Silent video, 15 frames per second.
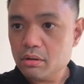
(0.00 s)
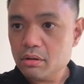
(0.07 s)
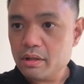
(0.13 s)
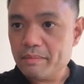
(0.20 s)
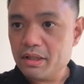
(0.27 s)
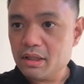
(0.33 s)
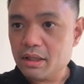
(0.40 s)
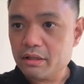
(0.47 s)
I
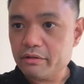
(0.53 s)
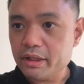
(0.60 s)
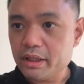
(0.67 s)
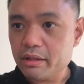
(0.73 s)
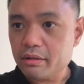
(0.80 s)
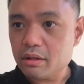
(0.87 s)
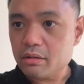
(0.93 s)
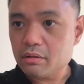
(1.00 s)
mean, not green
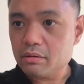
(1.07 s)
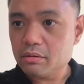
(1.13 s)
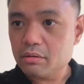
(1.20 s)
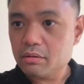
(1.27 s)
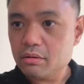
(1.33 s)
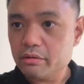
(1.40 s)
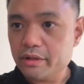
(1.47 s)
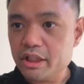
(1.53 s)
arrow,
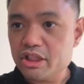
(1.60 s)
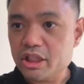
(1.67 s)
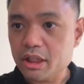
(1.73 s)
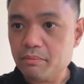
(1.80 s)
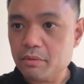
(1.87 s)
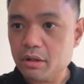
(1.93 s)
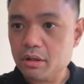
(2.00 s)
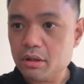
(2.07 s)
green check
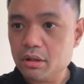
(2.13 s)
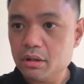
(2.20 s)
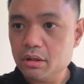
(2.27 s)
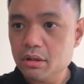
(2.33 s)
mark.